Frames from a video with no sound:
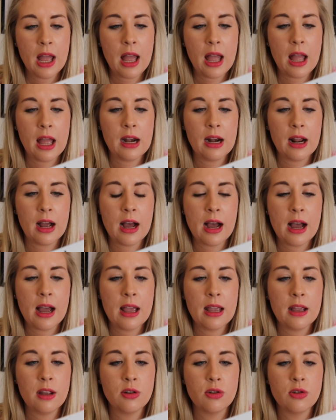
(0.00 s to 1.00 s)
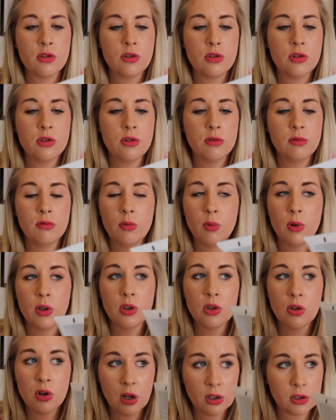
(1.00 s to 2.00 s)
and I will
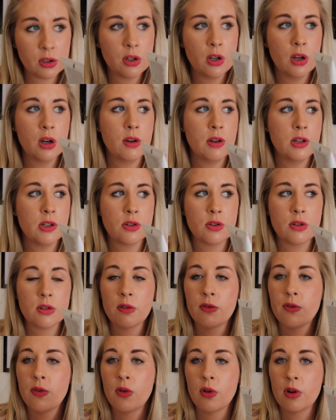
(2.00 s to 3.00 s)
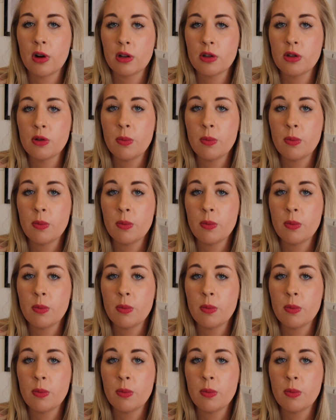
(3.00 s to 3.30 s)
not go into Sephora